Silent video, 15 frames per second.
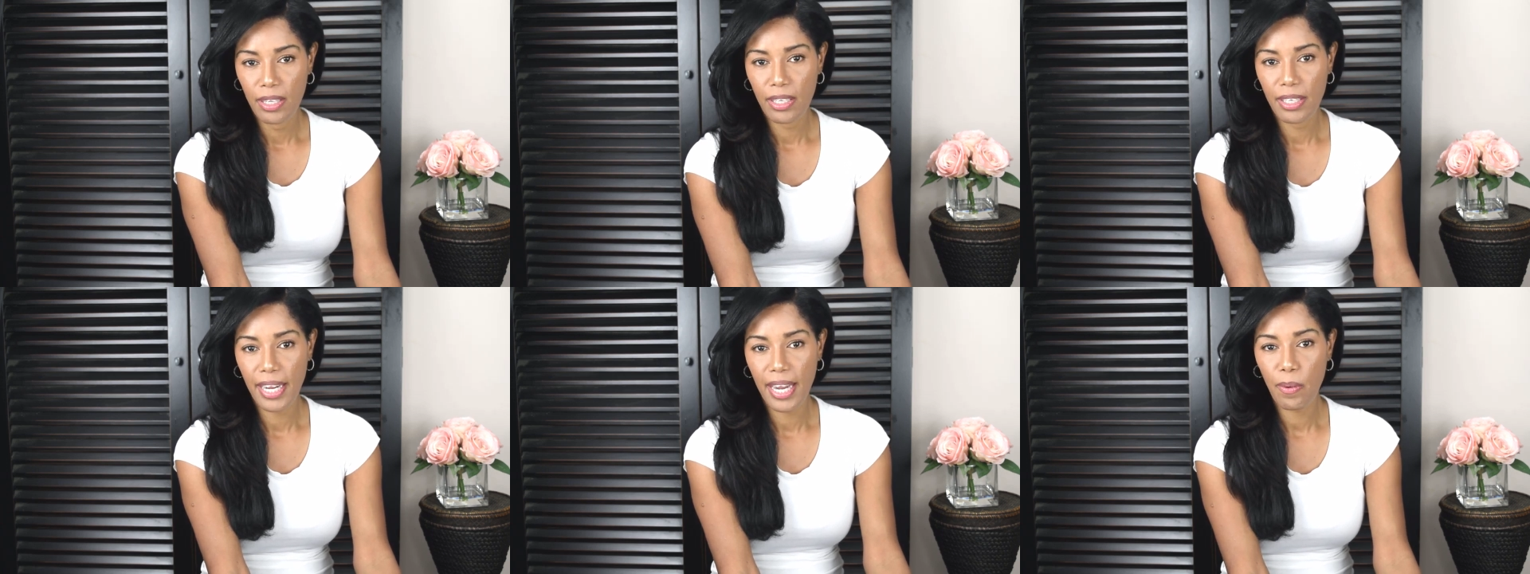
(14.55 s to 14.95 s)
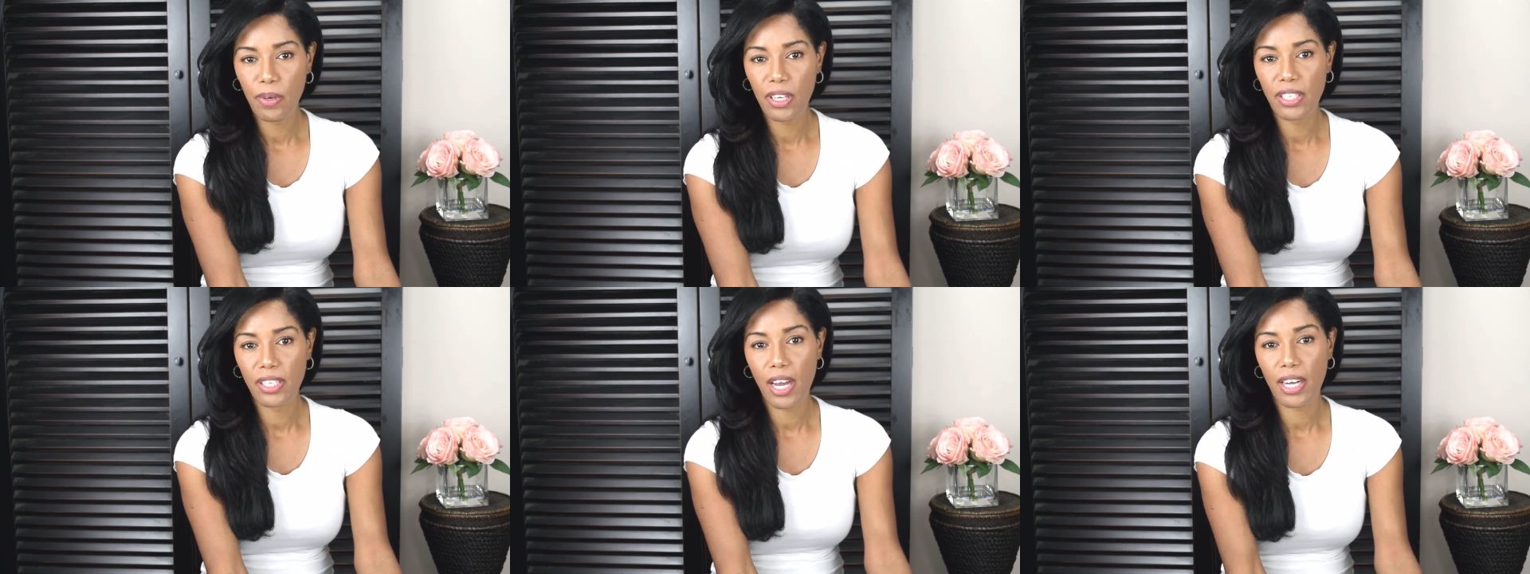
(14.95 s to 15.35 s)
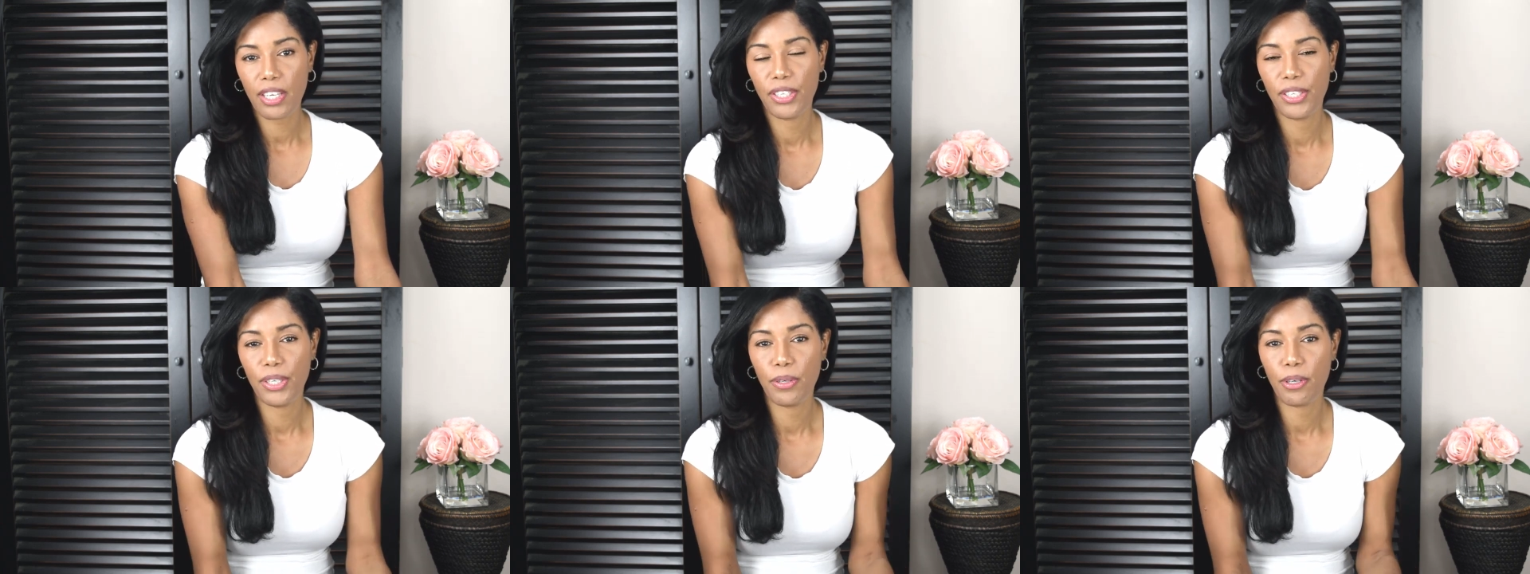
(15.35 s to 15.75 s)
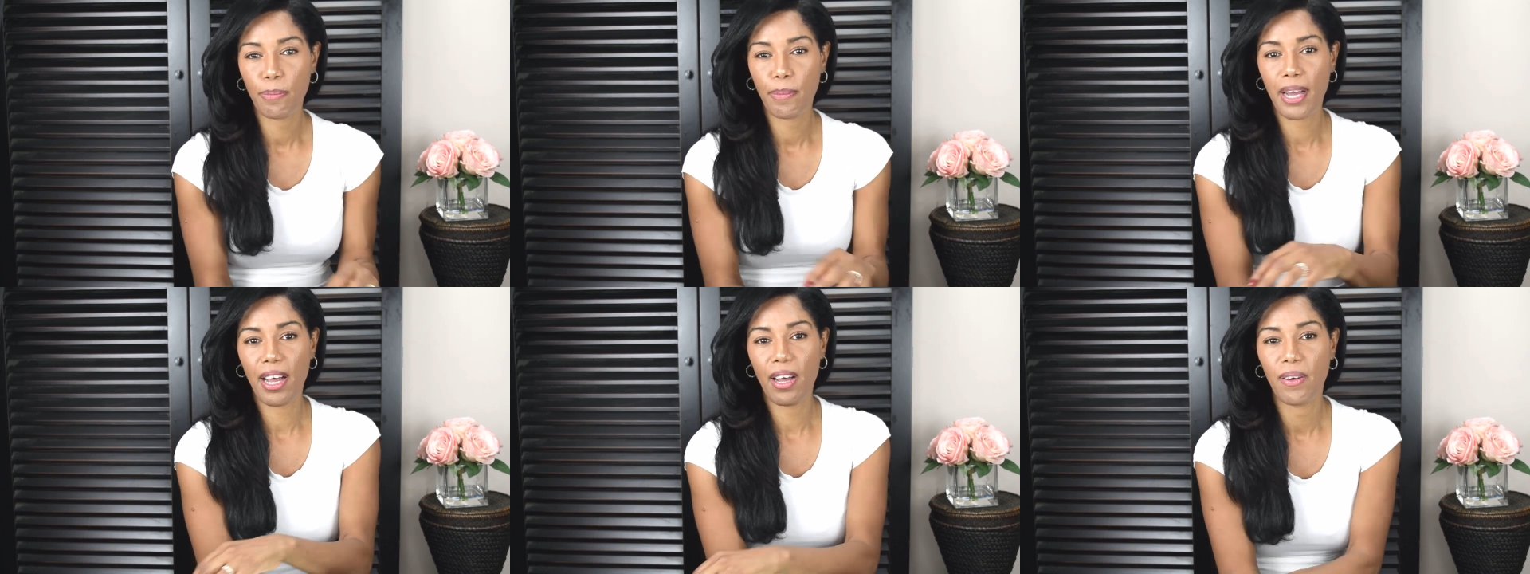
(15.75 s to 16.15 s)
Today I want to talk to you
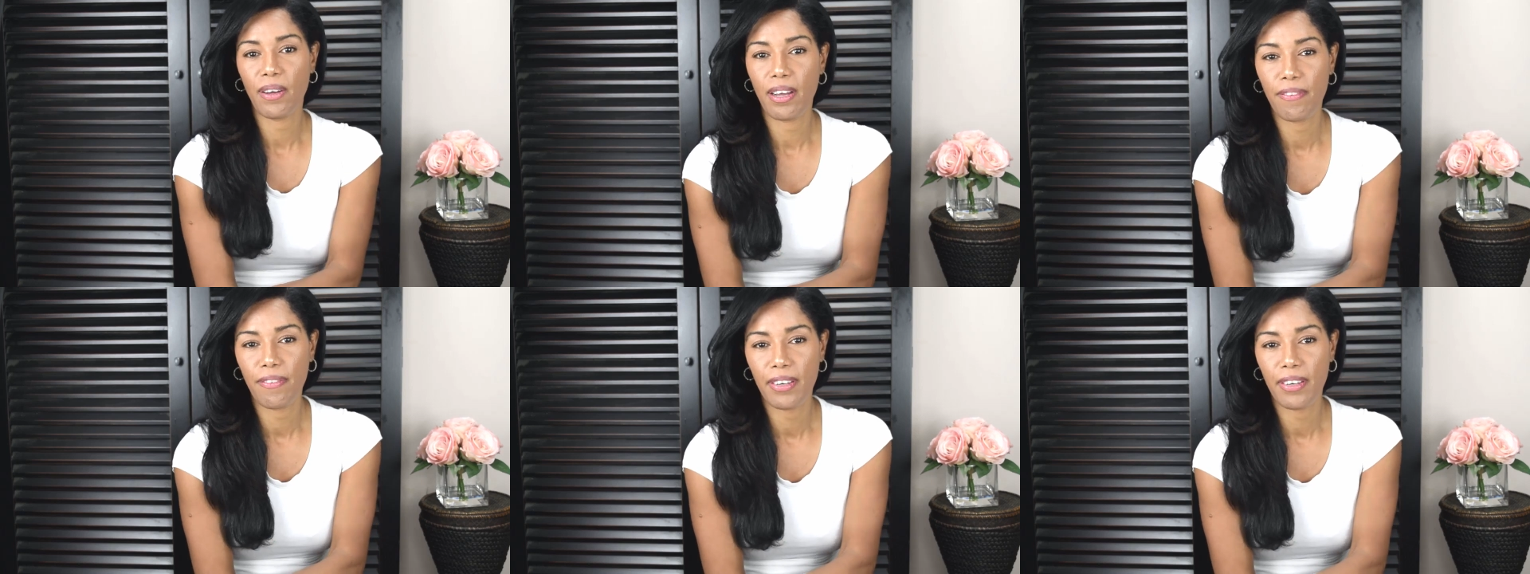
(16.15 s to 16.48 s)
about a